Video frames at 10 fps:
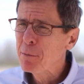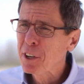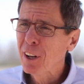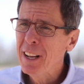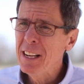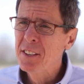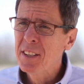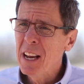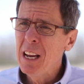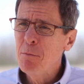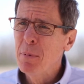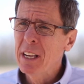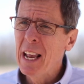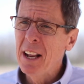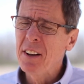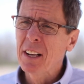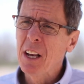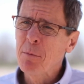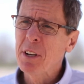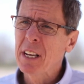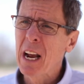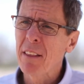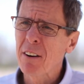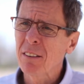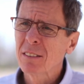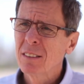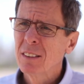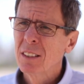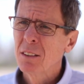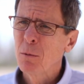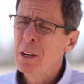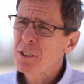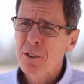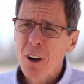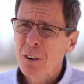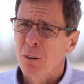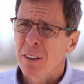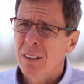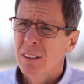to Lead team began to come together, we struggled.